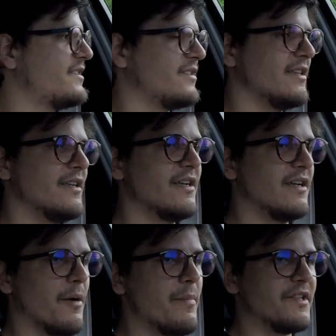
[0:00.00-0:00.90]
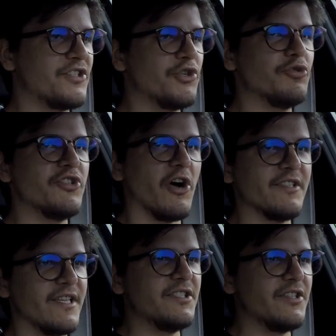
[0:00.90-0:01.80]
like it's a bit too
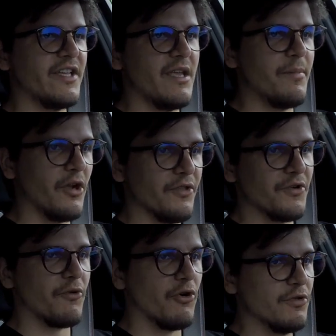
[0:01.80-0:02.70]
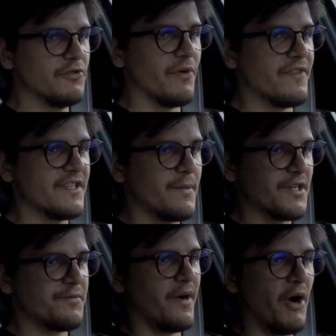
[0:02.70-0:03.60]
daunting to keep it on the road with
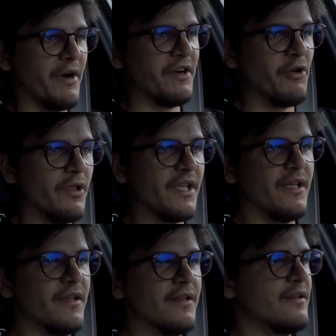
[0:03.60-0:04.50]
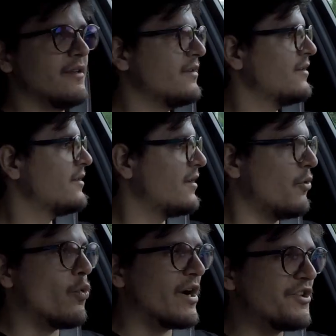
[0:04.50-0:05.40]
this much power and only
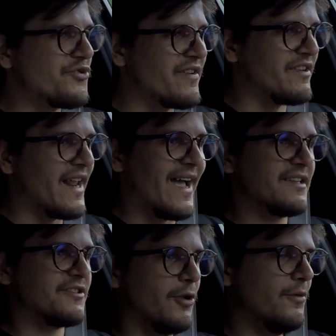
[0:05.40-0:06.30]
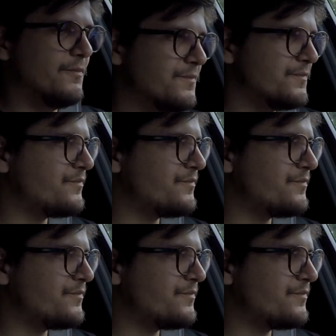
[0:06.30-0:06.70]
one driven axle.